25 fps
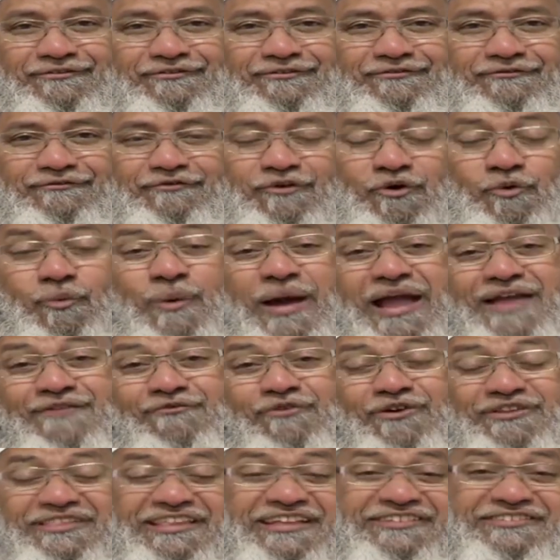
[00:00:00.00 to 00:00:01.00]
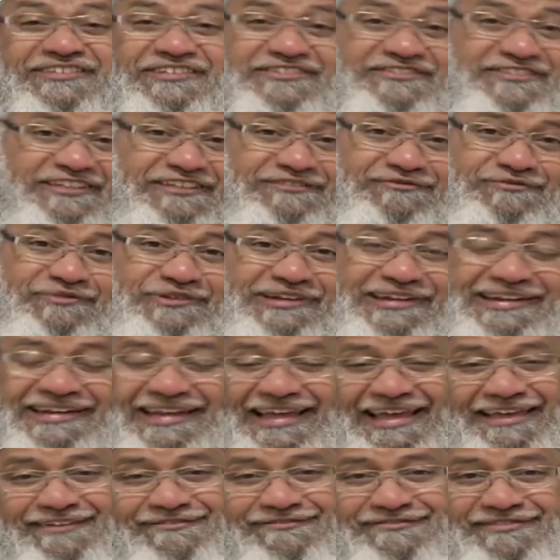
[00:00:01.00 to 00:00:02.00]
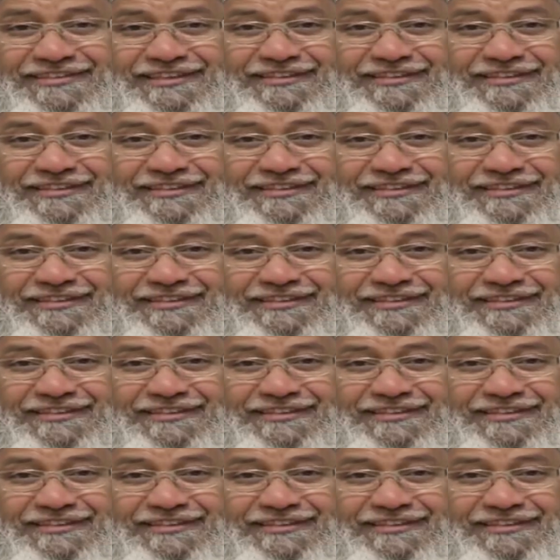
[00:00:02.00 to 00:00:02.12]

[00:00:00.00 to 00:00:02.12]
for why was I successful in life,